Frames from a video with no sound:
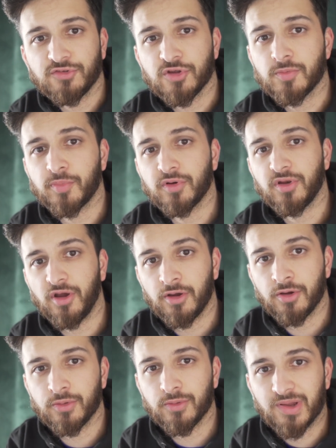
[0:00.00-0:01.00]

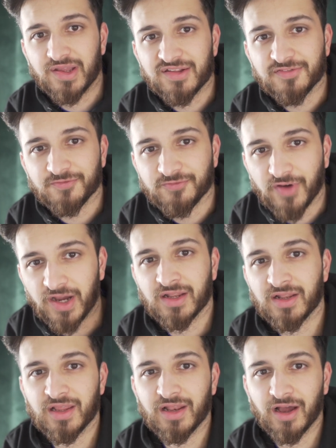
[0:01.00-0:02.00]
2.0 is
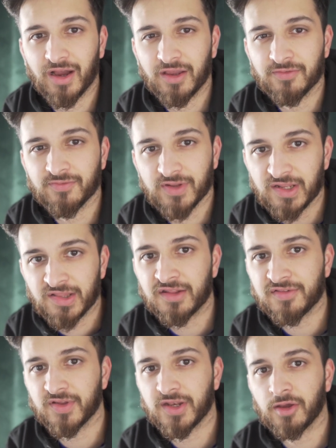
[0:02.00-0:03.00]
finally live, and in
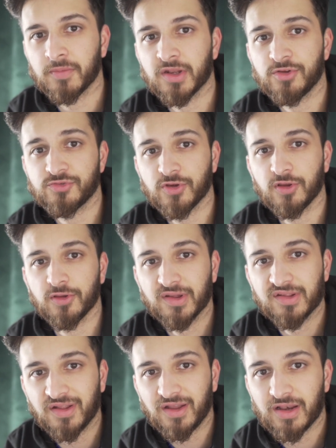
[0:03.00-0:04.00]
this video I'm going to show you
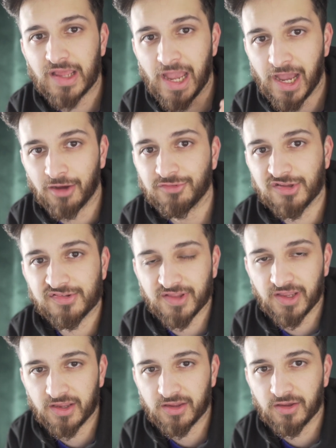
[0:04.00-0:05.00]
exactly how to
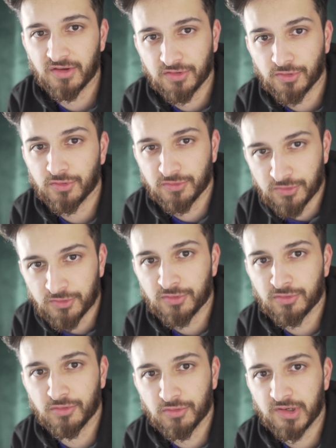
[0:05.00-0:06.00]
stake your
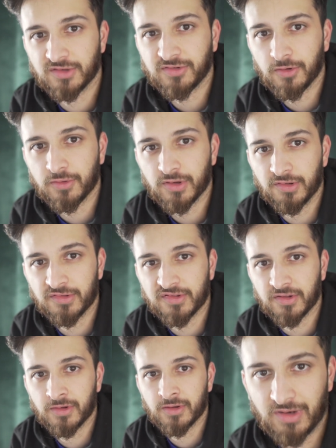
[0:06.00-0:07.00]
new Luna
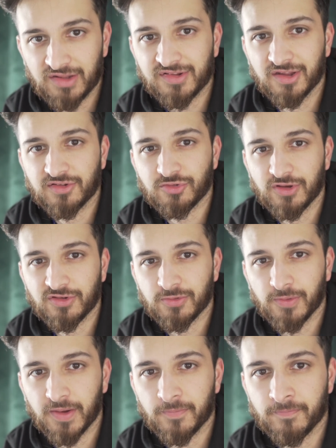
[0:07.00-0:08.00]
tokens. Let's get straight
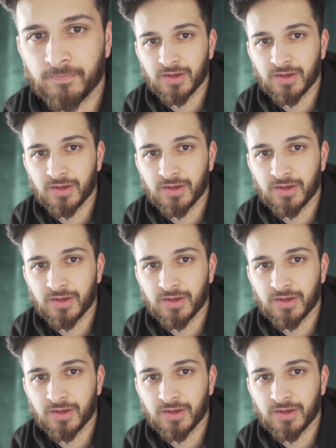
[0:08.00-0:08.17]
to it.